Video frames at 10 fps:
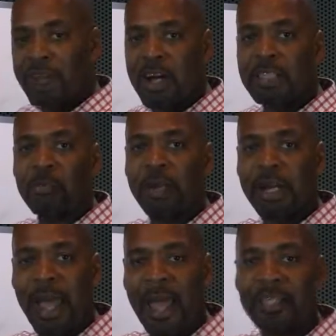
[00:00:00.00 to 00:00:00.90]
funds where
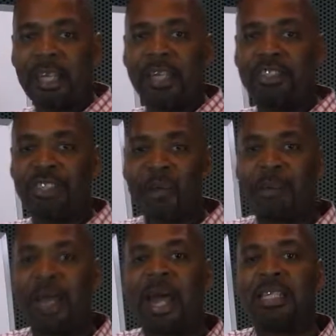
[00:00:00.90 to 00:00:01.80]
it actually
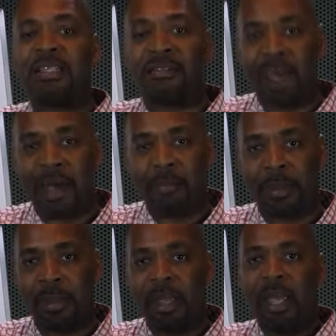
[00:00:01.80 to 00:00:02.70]
jeopardized the
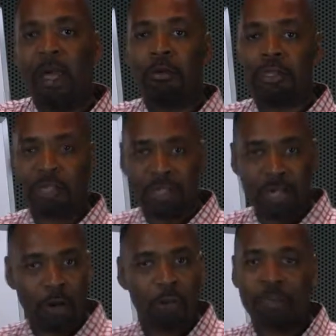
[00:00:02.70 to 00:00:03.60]
family. It was,
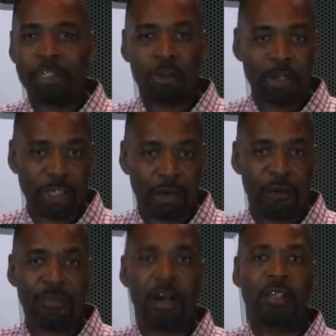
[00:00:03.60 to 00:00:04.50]

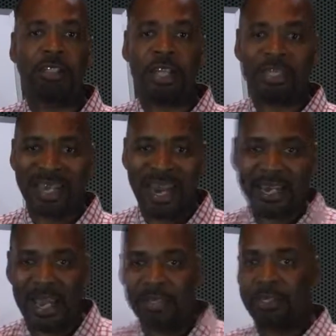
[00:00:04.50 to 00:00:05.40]
discretionary funds, things of that
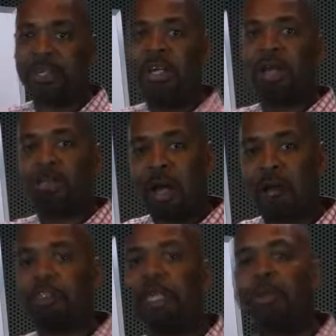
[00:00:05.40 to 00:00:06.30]
nature. So I
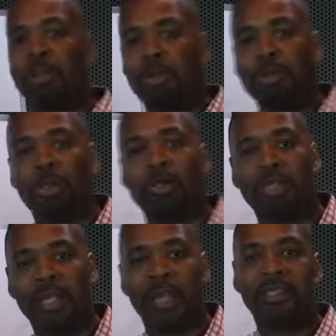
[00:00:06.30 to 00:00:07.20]
was able to use those
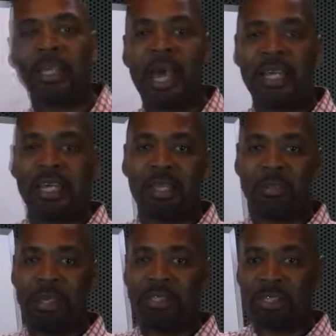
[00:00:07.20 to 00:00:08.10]
things to kind of get the
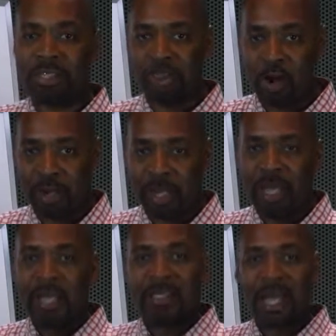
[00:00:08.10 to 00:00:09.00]
business started.
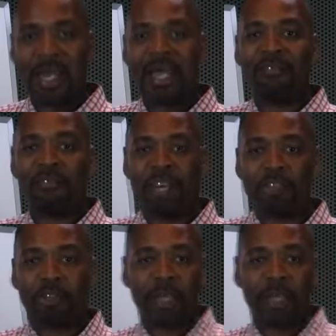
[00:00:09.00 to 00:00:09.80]
It's kind of like venture